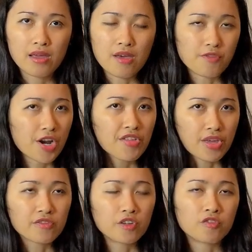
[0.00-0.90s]
am very
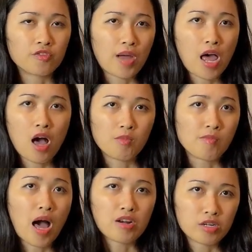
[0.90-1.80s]
thankful for my alma
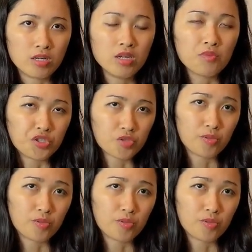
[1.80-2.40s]
mater, which is